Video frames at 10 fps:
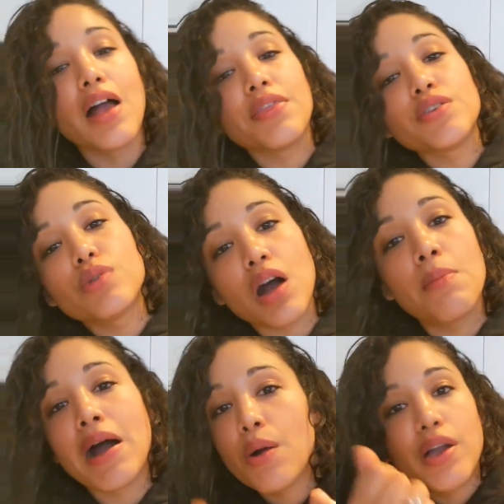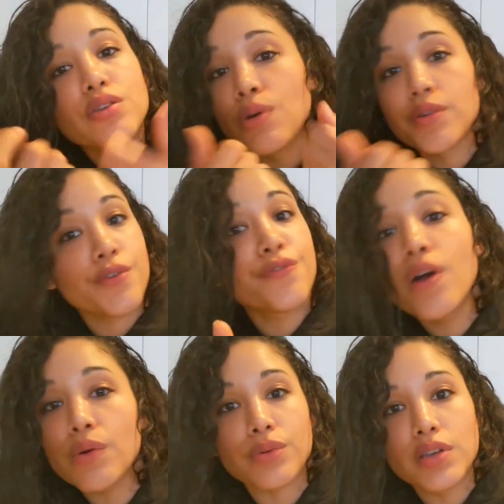and then you come out and you're on your
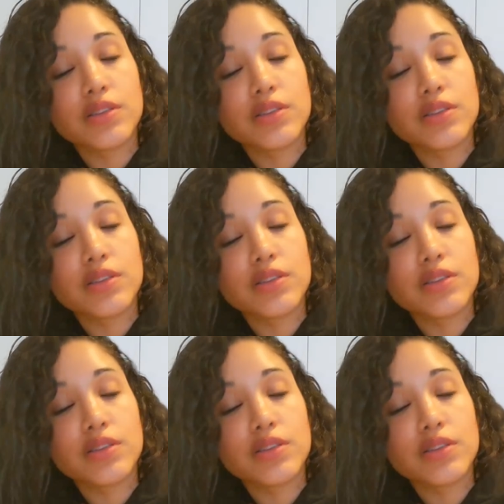phone.